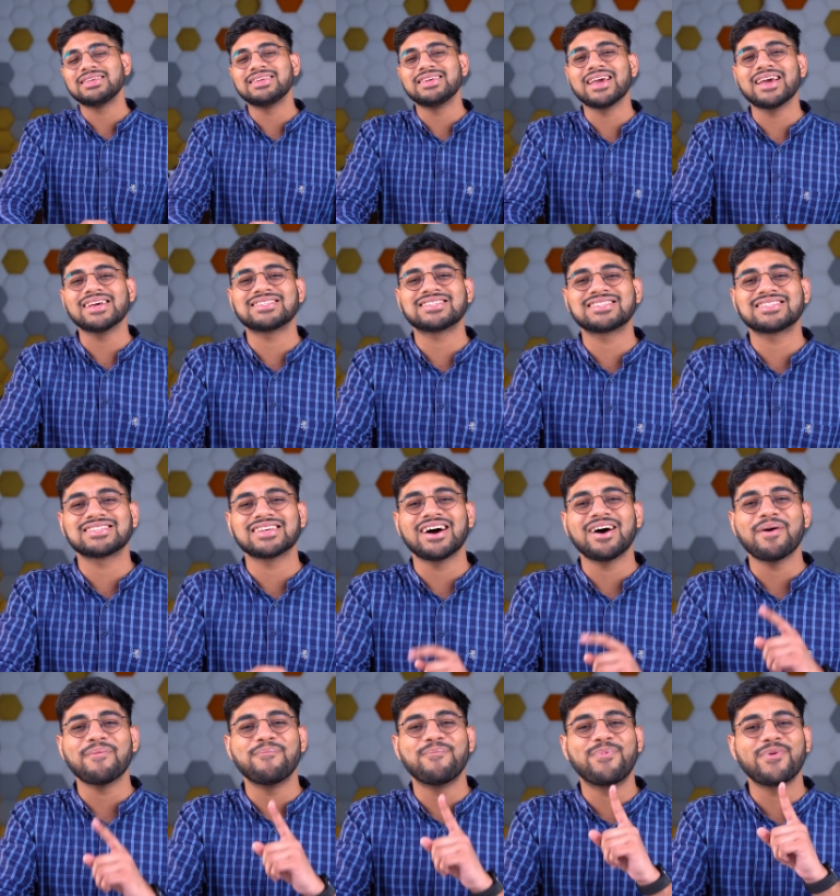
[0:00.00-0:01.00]
Yes,
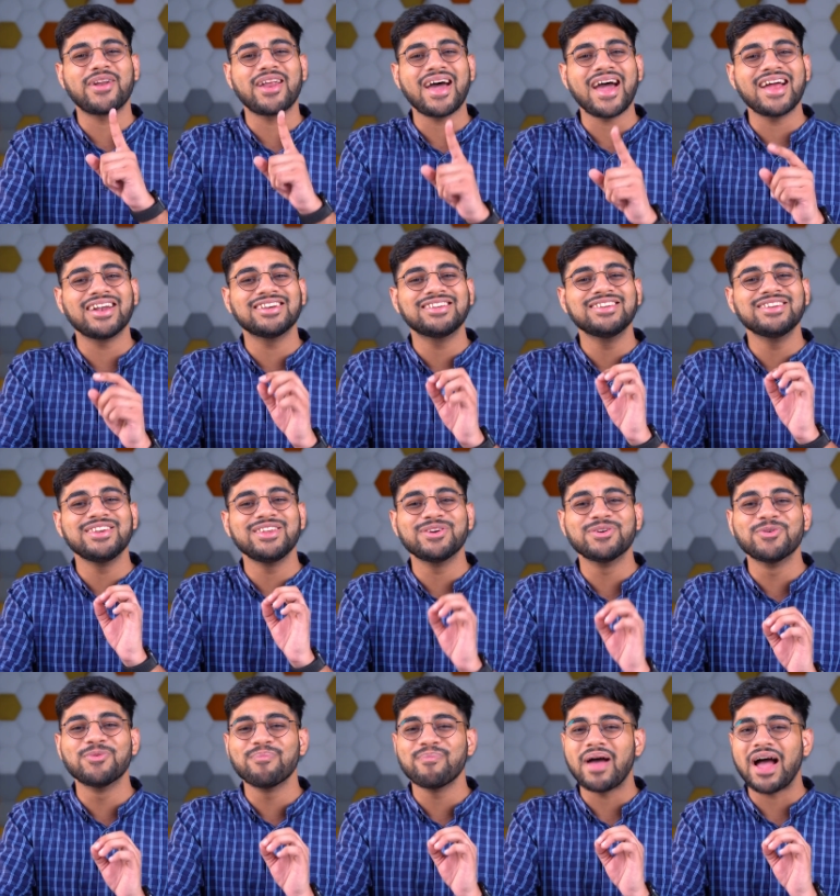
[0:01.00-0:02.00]
a brand
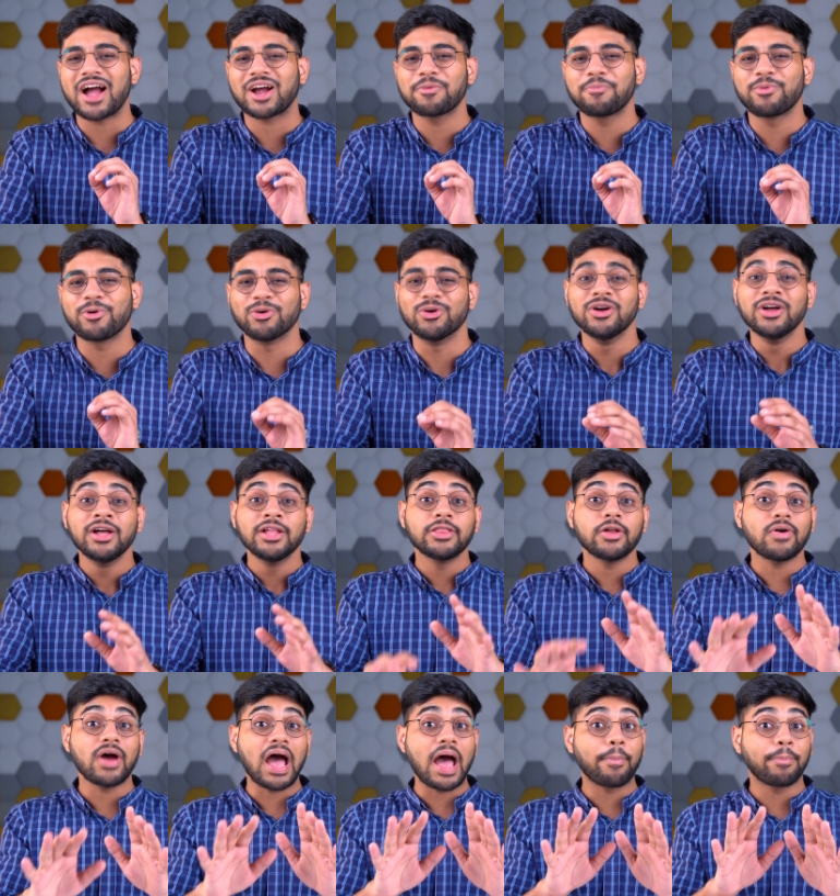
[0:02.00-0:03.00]
new Mac Pro.
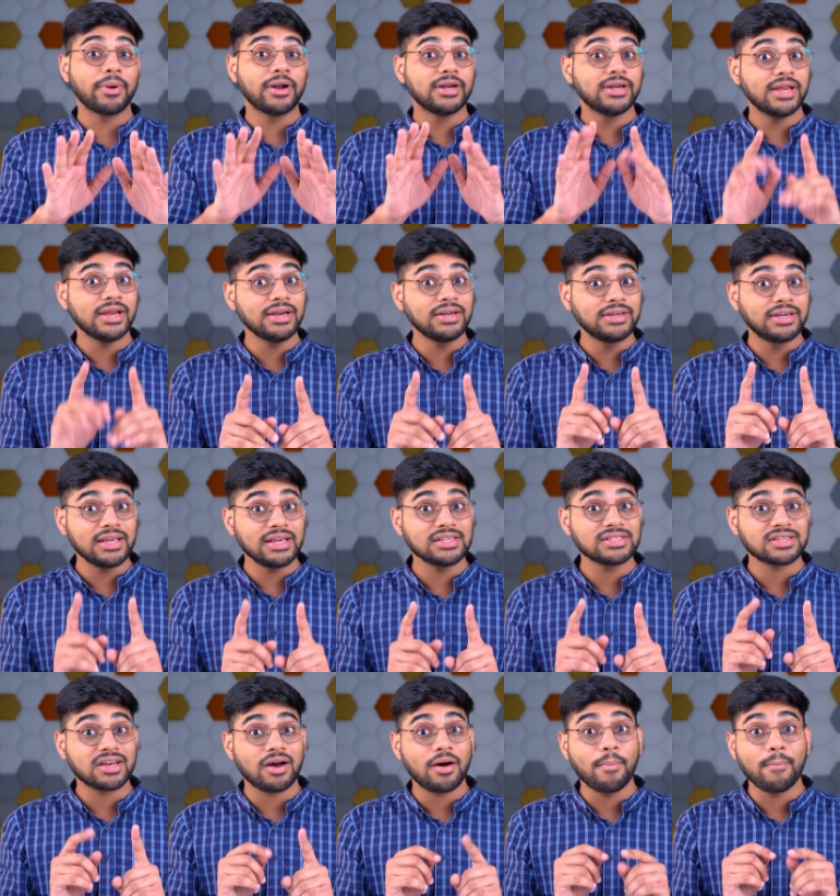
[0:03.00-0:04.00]
Now, Apple did
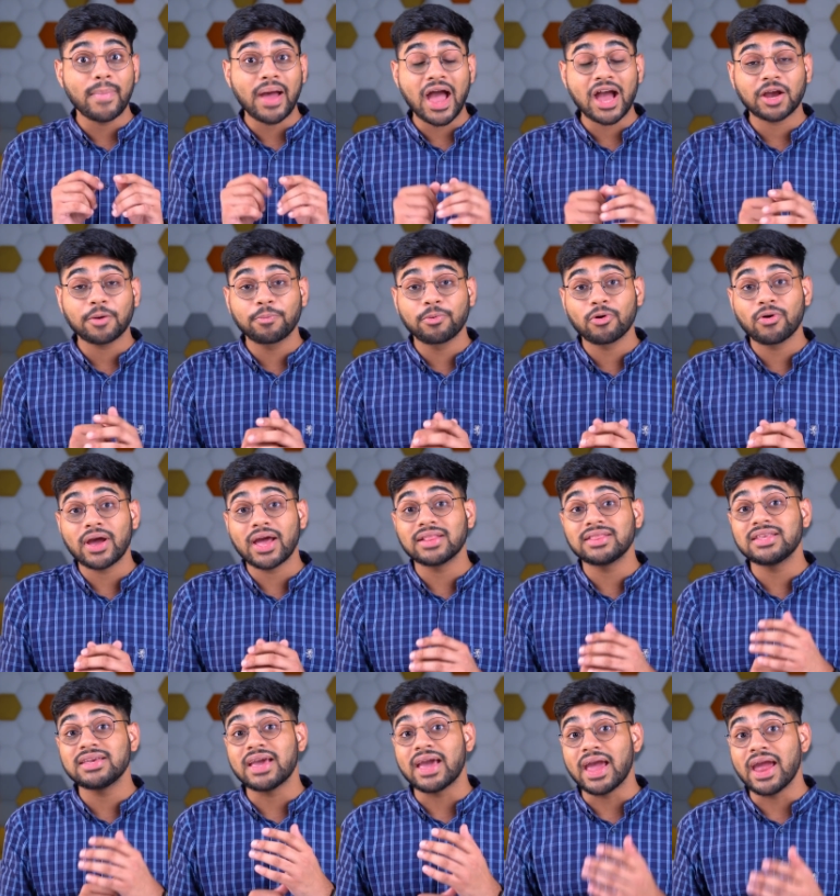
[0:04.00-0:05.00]
tease a Mac Pro
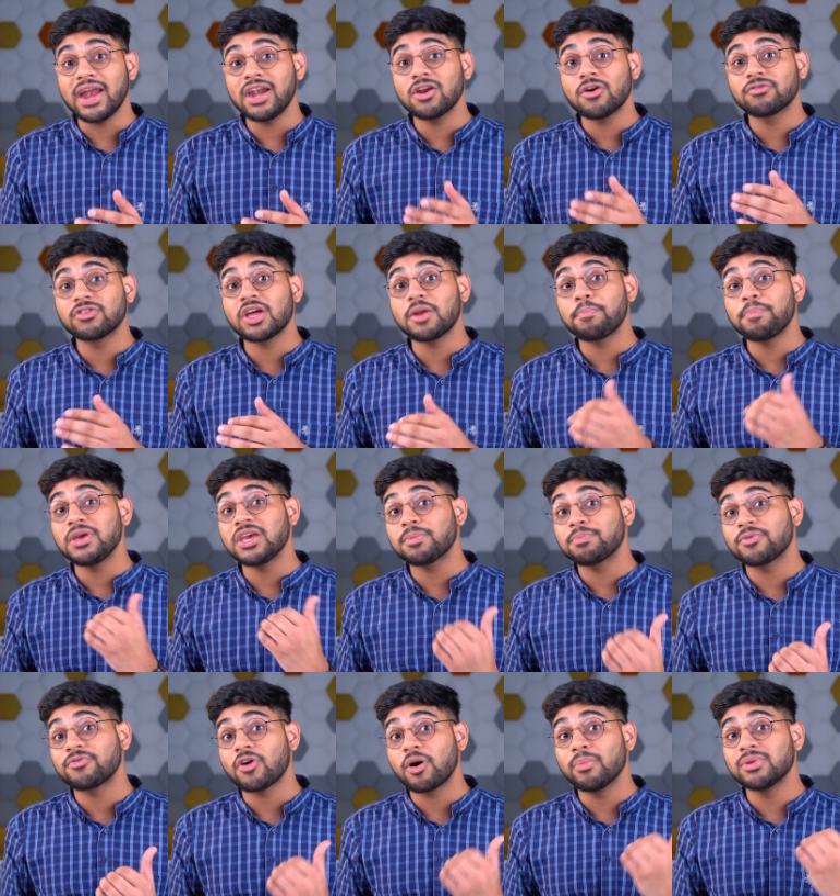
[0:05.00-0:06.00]
at the end of their peak
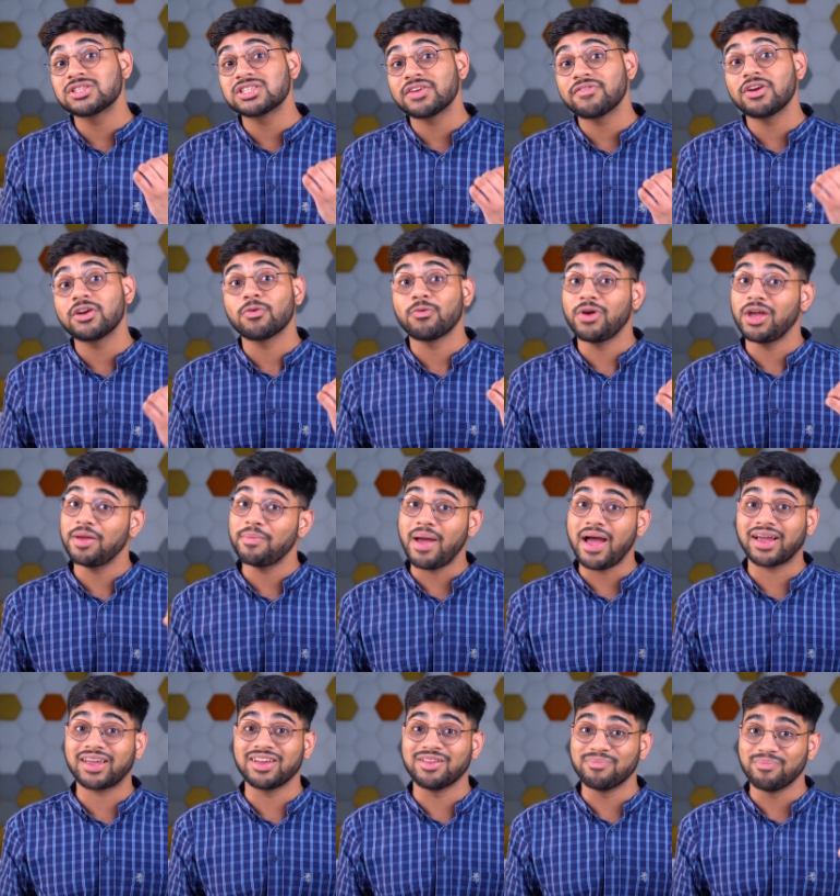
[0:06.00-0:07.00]
performance event way
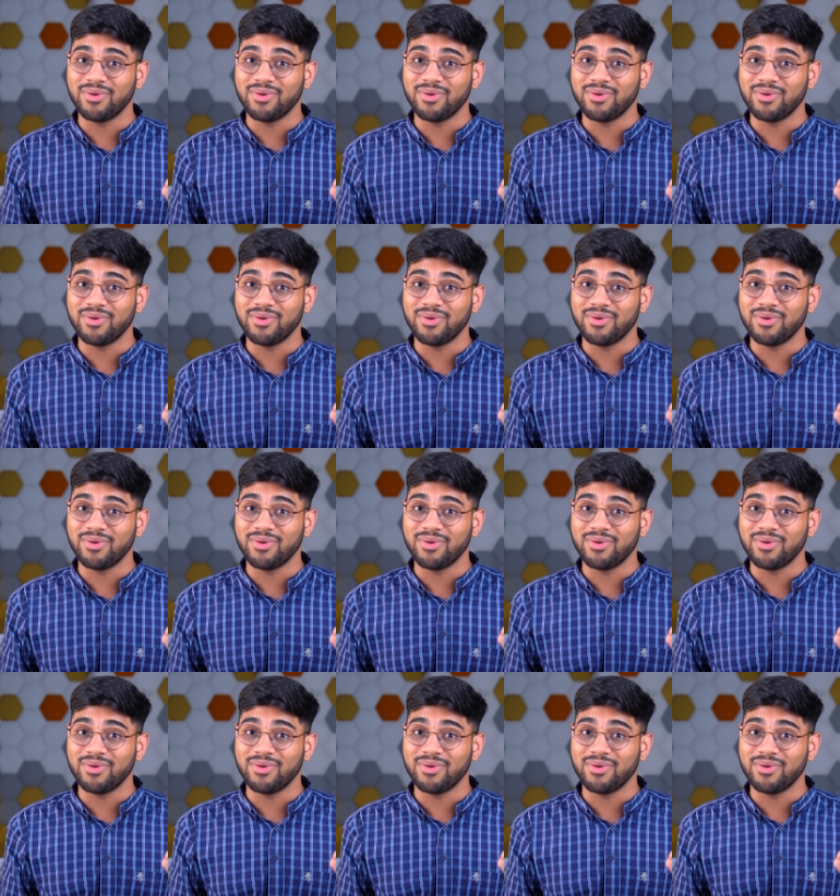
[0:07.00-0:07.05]
back in